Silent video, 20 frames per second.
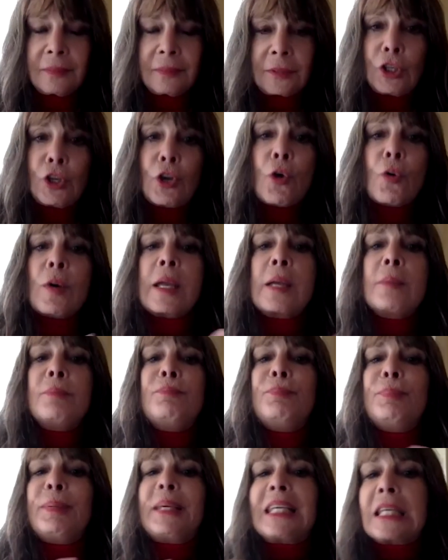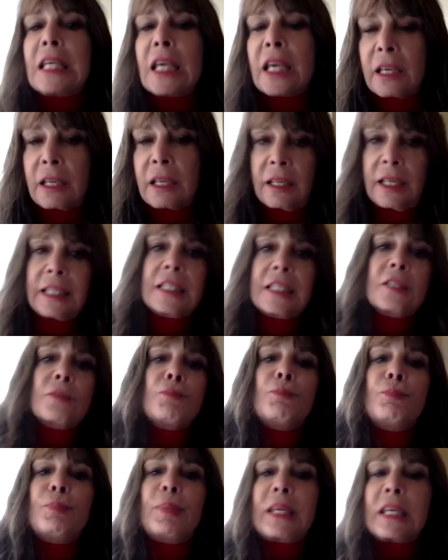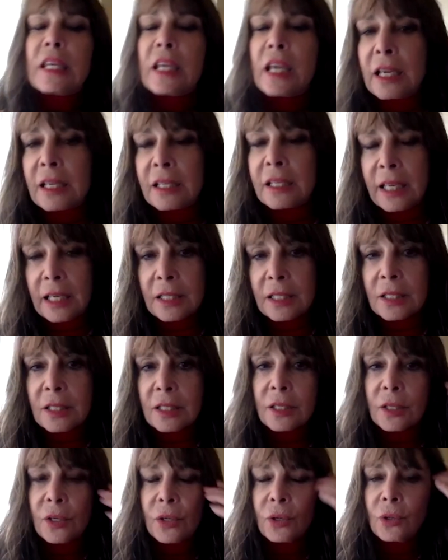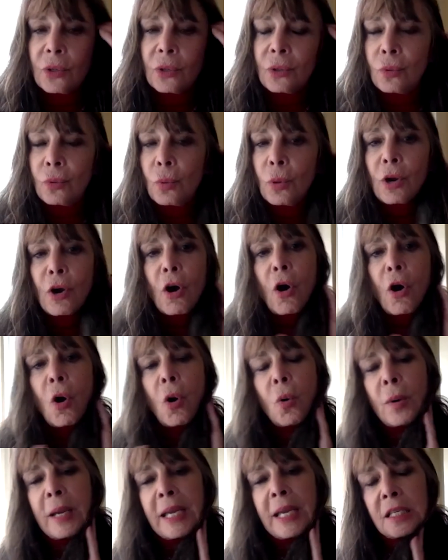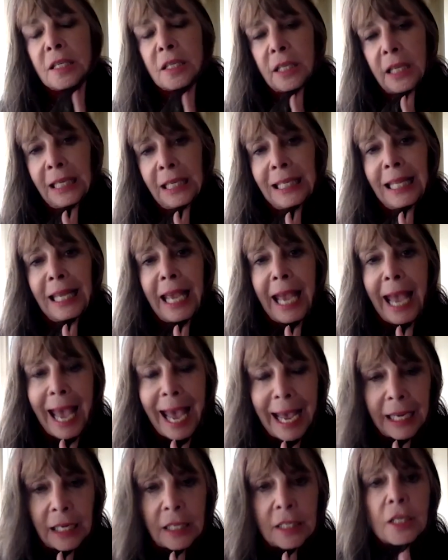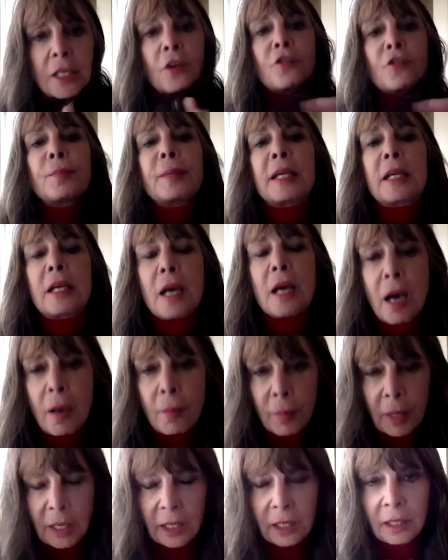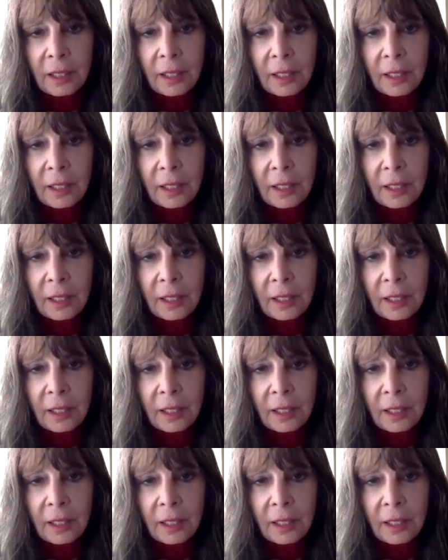You're a being, it's beingness. We're always in the act of becoming.